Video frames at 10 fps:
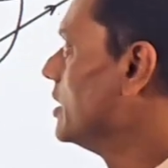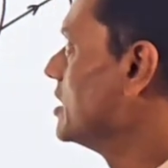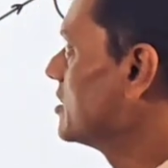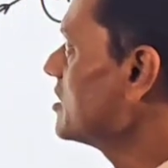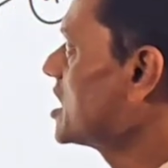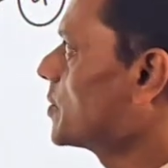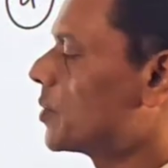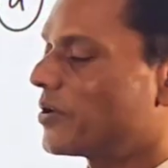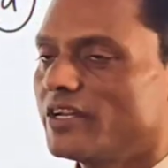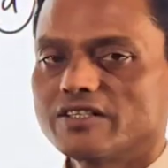then such type of
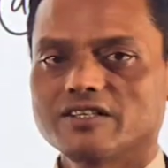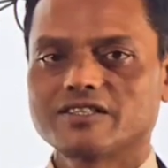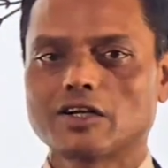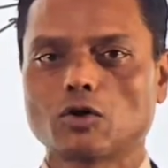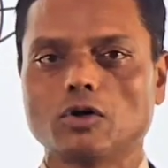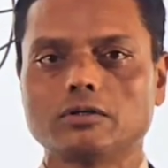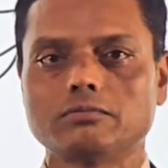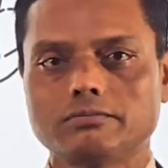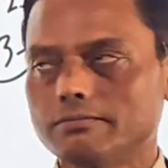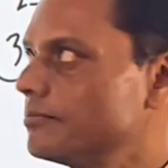relations are
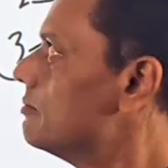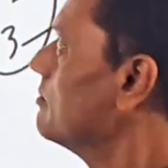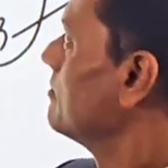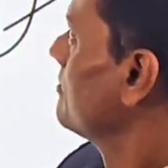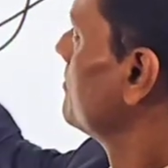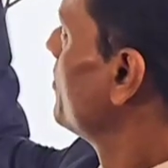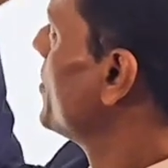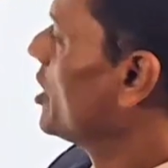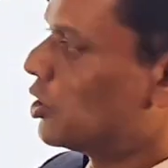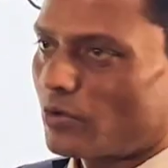called
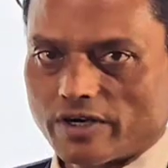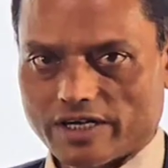many-to-one